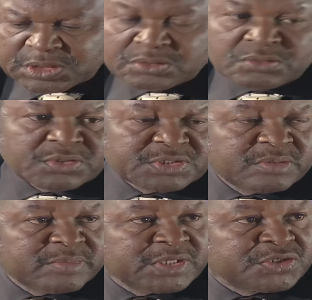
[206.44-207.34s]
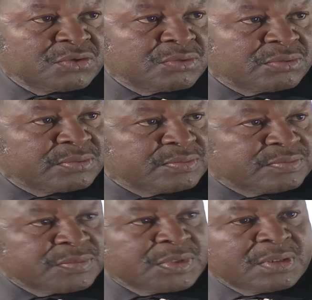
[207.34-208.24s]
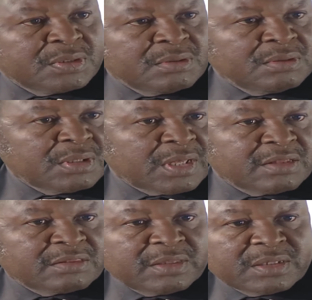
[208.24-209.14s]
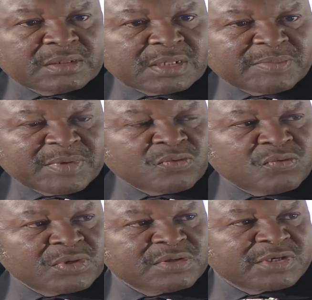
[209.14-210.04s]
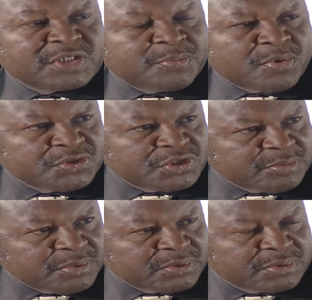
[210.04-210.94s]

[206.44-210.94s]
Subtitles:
You listen, my son. I think I'm equally responsible.